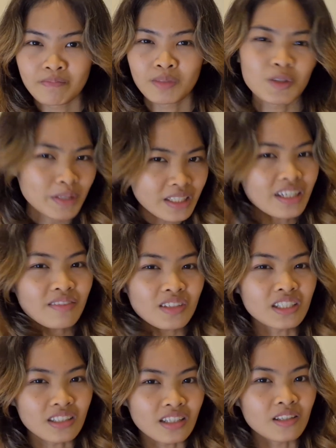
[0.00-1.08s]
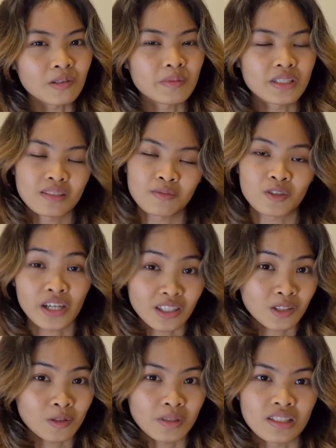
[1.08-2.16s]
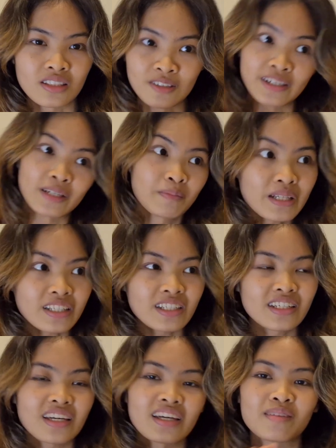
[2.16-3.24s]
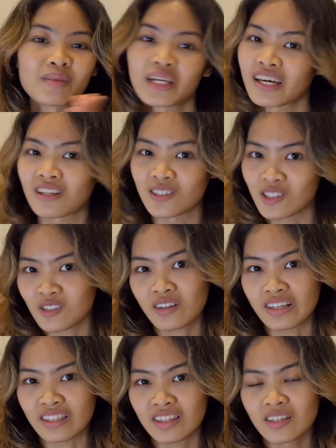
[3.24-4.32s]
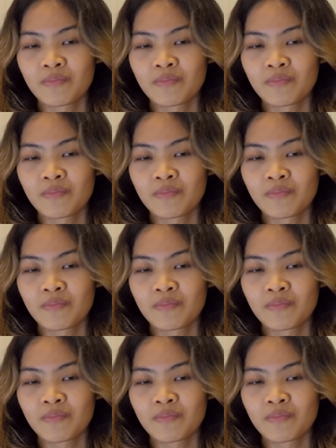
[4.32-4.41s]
But you might have an idea though because I'm trying to tweak degradability and mechanical strength.